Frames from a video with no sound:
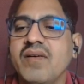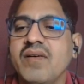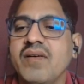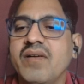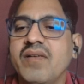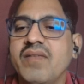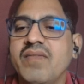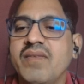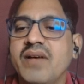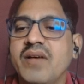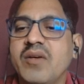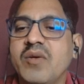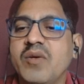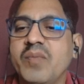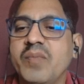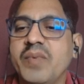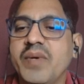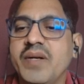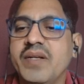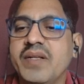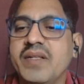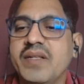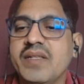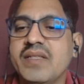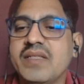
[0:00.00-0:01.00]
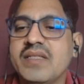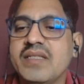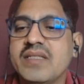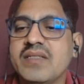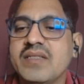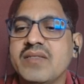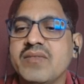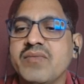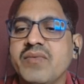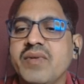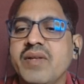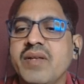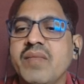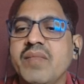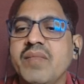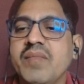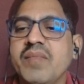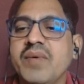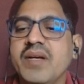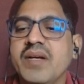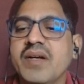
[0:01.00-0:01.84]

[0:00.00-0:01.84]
All five petals will